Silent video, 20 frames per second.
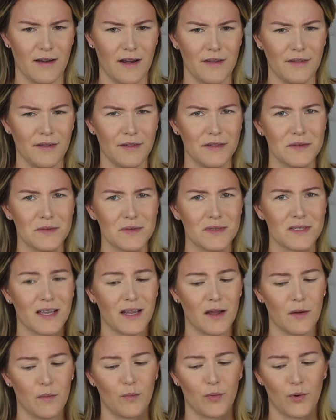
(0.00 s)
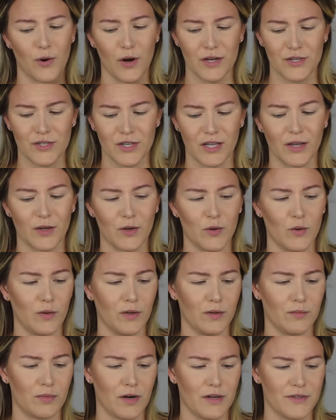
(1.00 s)
I thought this was like a brush, like
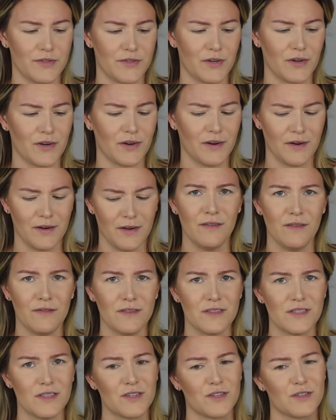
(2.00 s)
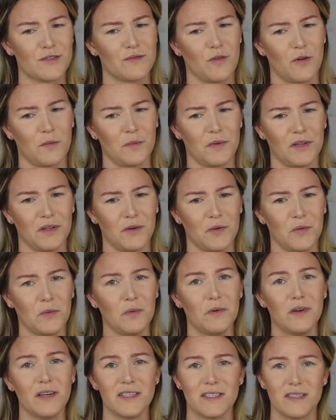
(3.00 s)
Hoola bronzer. Physicians Formula,
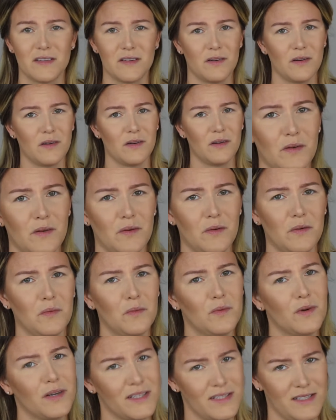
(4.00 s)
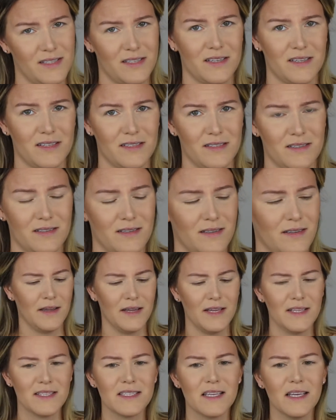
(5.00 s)
what is this?
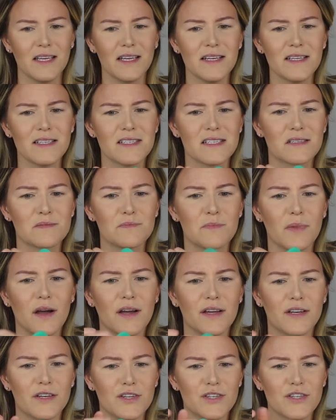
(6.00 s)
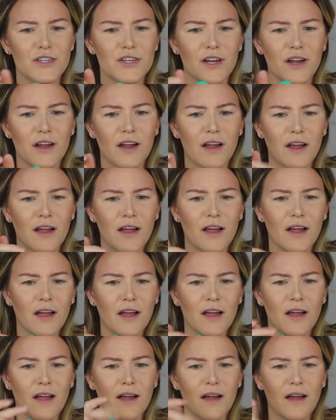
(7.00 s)
It's like a sponge.
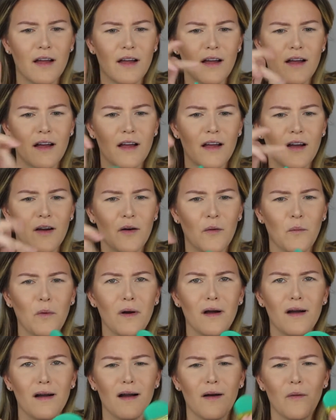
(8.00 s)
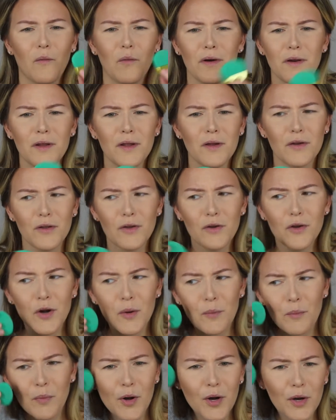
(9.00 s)
What are you
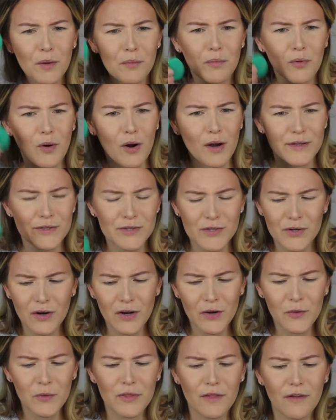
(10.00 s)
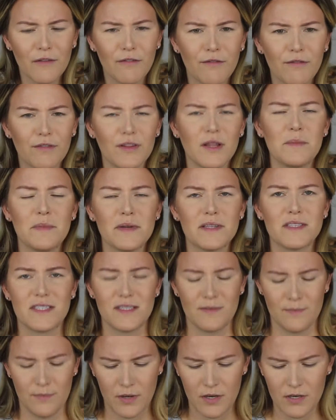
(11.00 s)
gonna put bronzer on with a flippin'
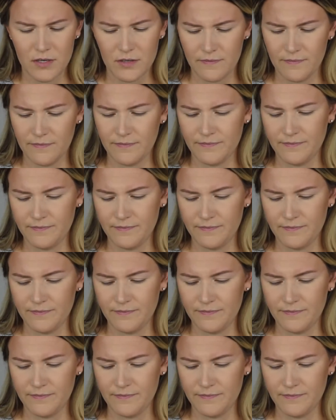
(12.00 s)
sponge?